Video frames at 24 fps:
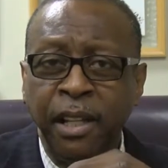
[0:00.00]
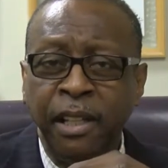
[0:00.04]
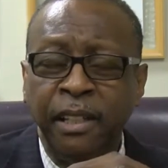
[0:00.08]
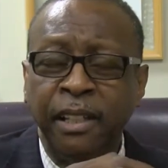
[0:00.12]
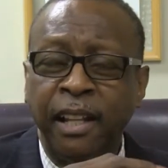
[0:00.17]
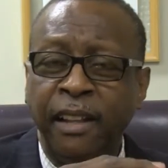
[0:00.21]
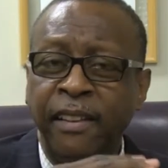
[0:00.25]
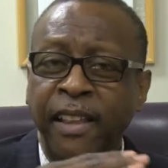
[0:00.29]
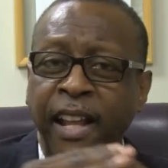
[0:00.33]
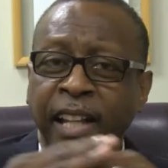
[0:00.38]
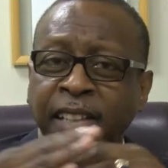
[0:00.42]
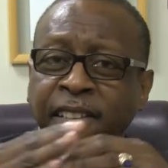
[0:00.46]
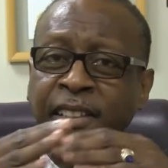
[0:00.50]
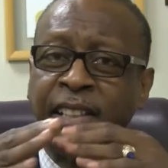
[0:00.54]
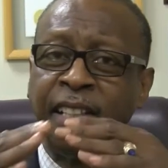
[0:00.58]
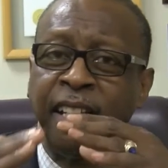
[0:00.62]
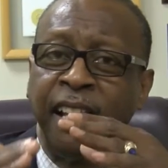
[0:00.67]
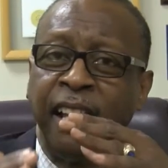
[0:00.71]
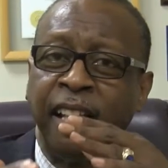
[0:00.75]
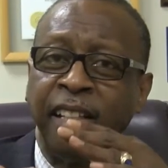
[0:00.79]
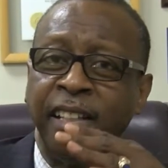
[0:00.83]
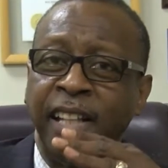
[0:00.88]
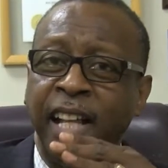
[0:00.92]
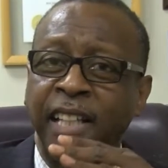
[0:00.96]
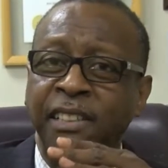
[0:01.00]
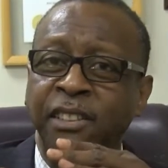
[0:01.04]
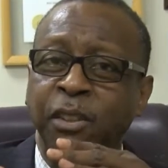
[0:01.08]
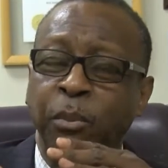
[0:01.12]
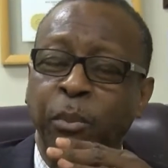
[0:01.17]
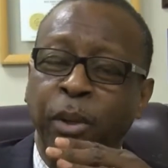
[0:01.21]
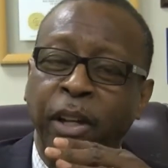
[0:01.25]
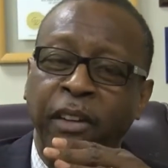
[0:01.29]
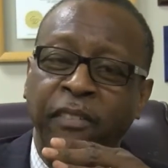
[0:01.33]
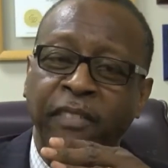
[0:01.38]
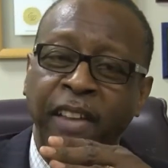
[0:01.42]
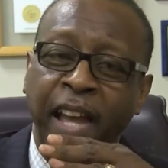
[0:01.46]
Now that's a
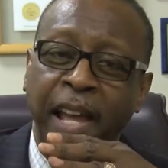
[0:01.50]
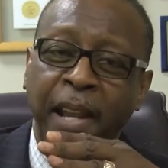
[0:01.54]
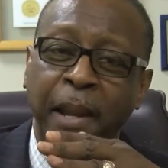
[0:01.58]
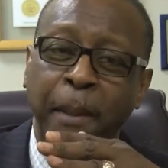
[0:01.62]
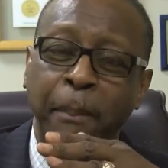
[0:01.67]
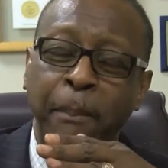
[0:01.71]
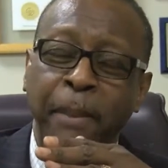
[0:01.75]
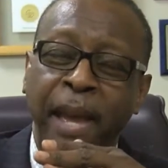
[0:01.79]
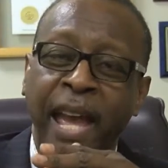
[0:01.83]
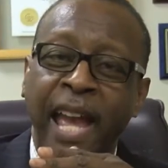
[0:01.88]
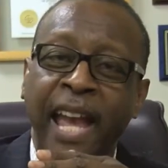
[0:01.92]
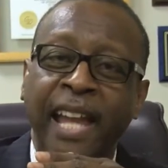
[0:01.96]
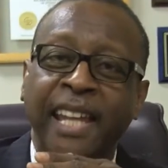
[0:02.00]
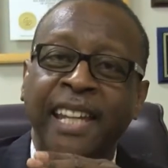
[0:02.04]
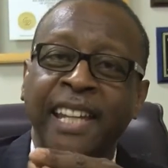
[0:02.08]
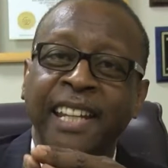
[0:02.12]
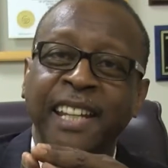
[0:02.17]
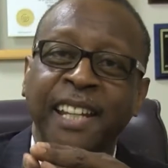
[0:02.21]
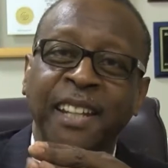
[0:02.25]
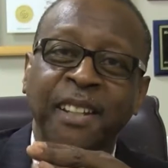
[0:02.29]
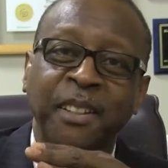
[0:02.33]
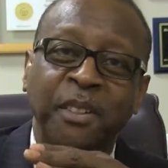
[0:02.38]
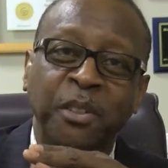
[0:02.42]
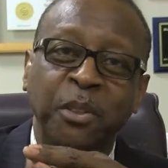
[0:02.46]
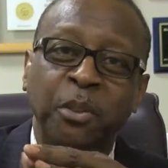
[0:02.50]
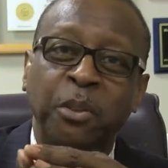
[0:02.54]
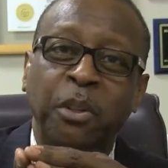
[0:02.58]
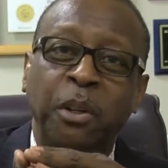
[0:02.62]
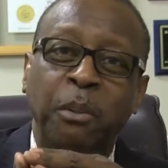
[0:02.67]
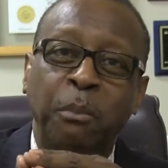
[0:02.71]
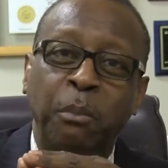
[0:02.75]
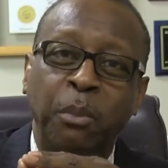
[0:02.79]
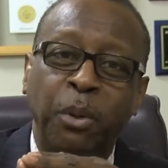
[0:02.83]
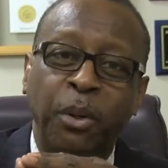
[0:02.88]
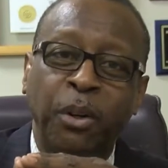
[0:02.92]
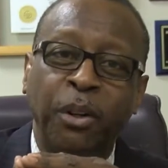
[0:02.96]
way of kind of backing into a
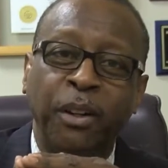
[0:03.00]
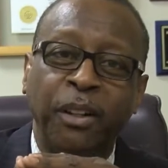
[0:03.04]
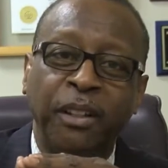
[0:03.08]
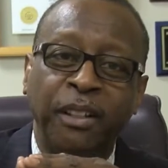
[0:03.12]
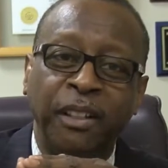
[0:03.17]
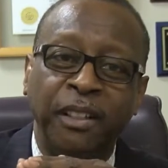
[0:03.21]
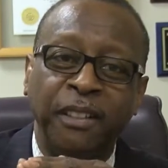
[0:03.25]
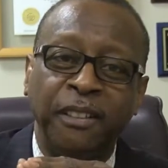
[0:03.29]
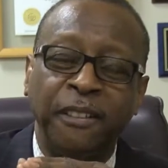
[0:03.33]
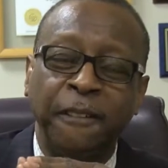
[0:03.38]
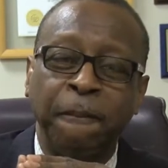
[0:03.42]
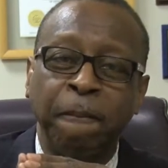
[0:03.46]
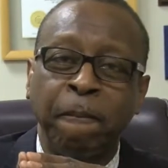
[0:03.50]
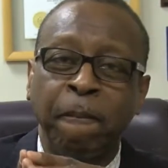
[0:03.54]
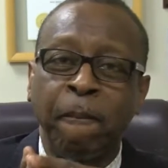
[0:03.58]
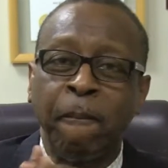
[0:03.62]
mortgage.